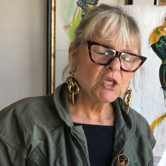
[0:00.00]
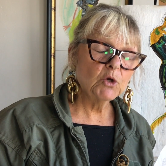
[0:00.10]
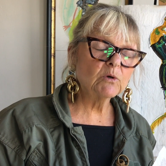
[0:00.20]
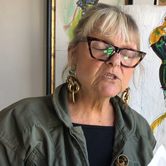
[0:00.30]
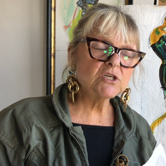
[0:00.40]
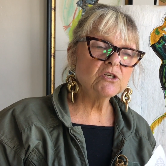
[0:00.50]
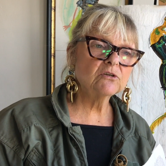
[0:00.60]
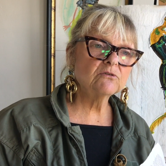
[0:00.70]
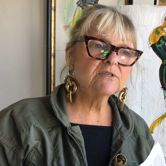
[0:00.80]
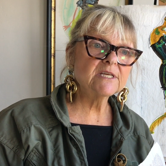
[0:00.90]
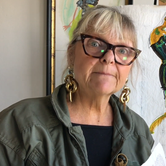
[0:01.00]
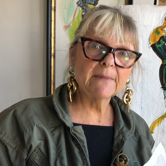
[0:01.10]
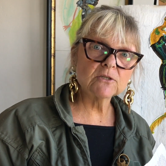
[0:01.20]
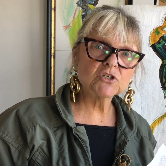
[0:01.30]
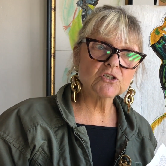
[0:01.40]
You want to use the
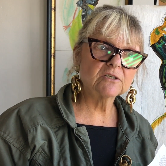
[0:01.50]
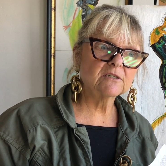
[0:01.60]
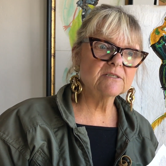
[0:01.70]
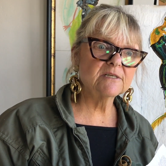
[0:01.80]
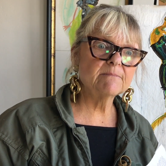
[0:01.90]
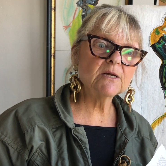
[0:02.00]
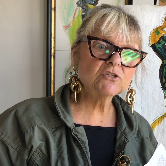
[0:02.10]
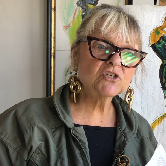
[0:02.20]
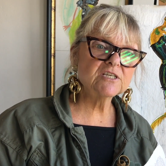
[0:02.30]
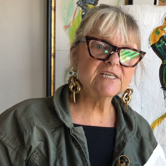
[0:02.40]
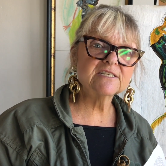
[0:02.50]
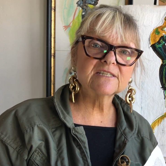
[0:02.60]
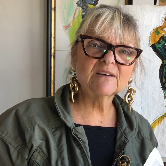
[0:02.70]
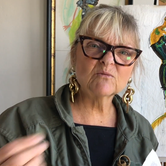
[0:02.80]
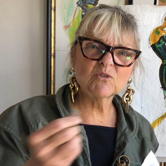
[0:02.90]
emulsion, because the emulsion is
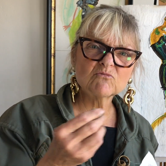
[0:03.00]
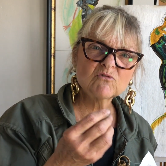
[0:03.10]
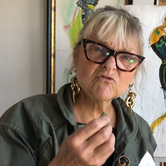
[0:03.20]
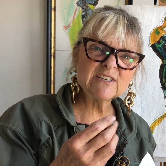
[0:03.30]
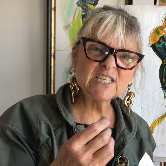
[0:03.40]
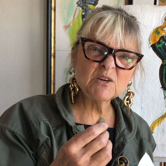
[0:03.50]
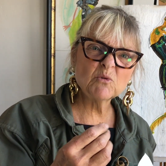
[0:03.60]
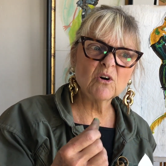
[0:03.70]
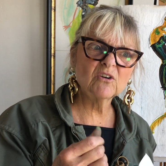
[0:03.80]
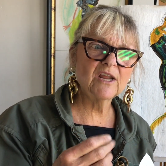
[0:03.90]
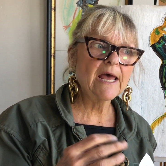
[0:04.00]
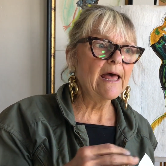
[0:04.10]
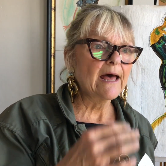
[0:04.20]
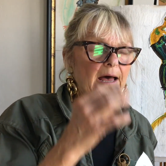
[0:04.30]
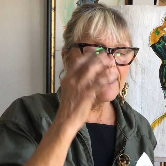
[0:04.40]
the gritty one,
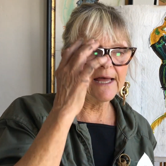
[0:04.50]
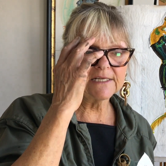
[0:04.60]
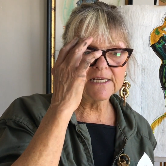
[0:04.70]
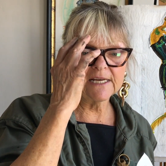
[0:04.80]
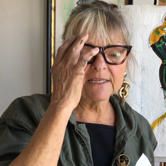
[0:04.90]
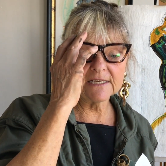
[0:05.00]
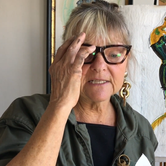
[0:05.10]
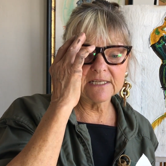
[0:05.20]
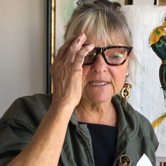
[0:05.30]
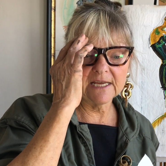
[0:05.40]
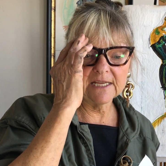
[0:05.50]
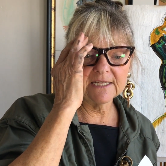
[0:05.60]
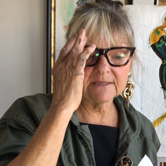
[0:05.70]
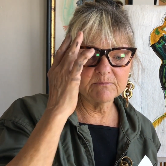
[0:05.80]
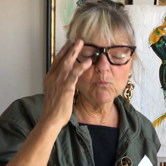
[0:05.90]
and it's
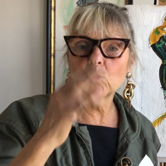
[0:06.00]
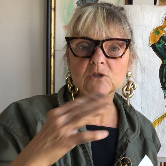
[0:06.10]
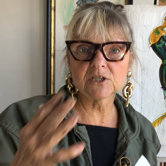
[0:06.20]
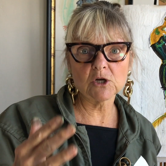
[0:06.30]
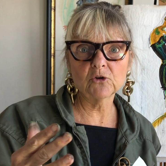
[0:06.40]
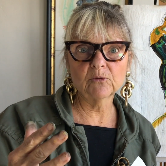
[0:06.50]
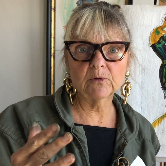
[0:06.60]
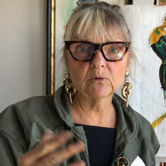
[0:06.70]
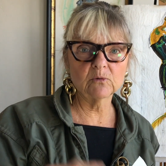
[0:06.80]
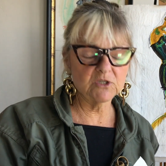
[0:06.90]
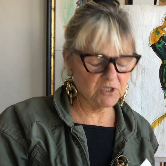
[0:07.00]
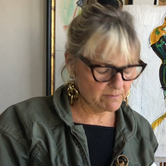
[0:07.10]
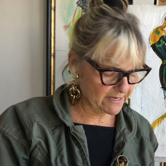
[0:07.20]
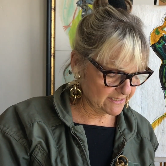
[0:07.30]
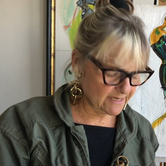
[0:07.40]
water soluble, which
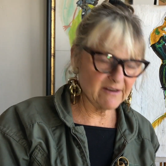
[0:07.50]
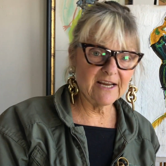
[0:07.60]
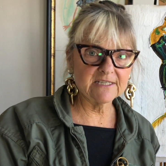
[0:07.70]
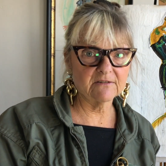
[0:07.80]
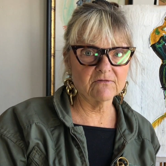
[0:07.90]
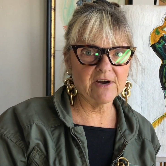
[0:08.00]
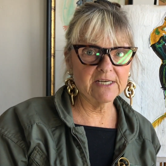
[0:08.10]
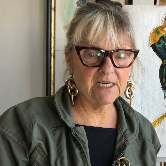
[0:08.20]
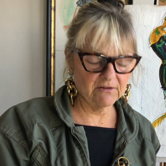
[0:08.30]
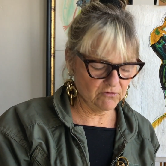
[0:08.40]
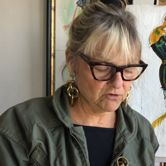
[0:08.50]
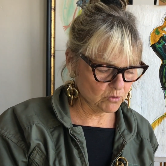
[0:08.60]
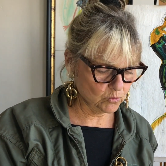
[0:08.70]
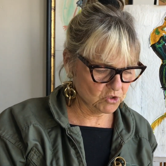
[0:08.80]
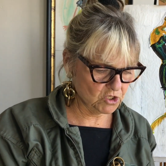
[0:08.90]
makes it nice and friendly for us
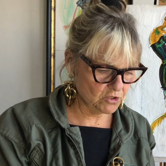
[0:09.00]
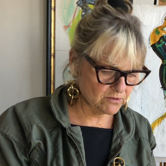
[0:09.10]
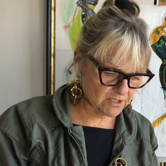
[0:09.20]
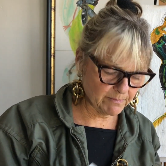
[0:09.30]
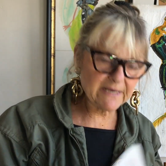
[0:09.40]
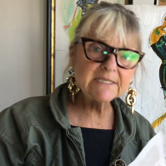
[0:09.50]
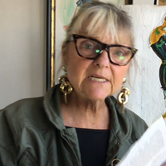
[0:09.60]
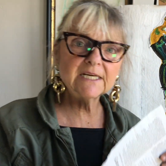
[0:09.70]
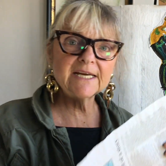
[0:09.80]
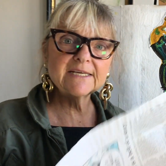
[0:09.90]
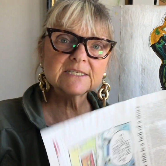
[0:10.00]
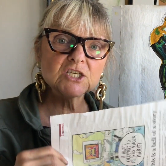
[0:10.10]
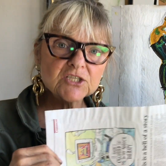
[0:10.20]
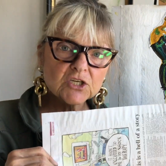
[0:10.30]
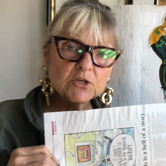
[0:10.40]
all to use. So basically it's
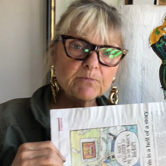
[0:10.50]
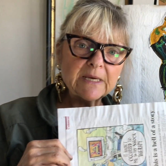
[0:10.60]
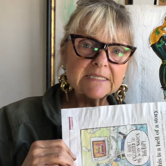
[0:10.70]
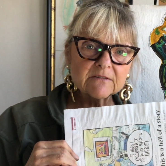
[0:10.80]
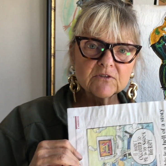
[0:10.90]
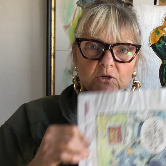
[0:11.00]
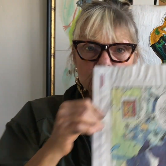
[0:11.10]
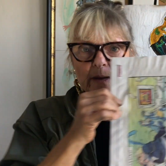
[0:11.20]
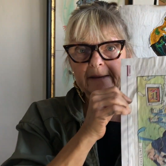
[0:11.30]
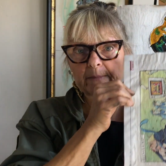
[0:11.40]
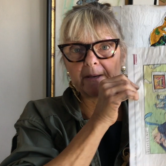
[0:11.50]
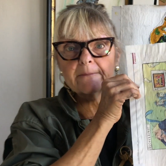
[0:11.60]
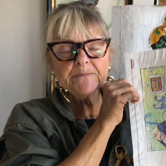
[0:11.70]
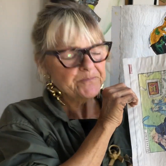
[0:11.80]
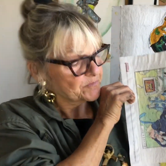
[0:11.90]
just a piece of newspaper
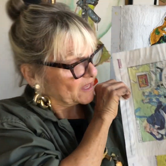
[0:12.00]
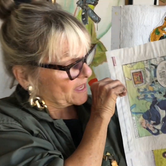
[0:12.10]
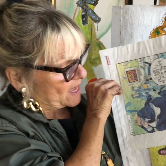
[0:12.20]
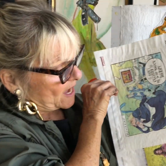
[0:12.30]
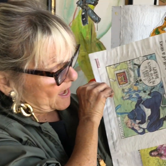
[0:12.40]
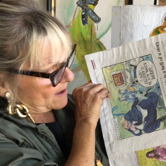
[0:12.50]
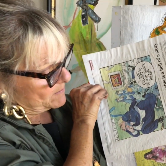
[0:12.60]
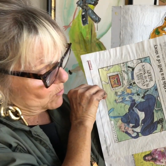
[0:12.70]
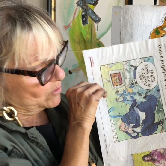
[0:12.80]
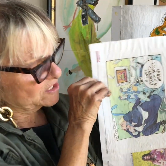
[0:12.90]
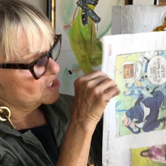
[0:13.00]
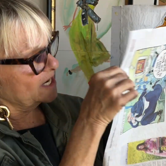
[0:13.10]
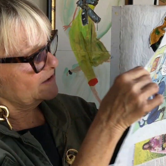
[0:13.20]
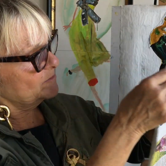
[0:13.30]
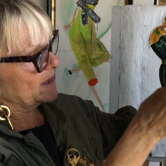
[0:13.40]
which I
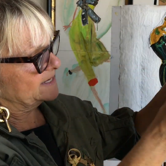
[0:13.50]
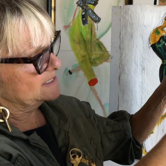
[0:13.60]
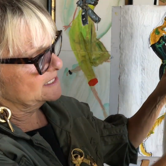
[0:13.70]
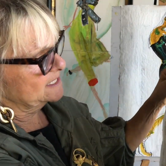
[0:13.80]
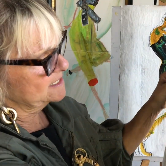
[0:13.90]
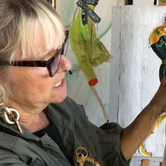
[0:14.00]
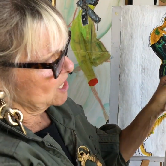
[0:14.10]
have painted